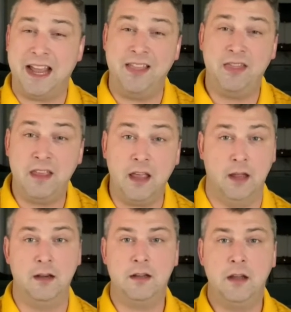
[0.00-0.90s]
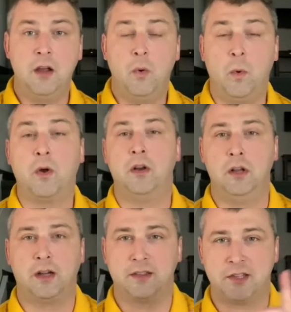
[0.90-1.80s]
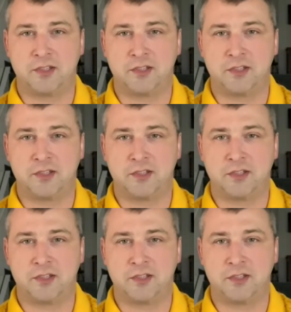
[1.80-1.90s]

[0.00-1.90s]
And then we're going to look at the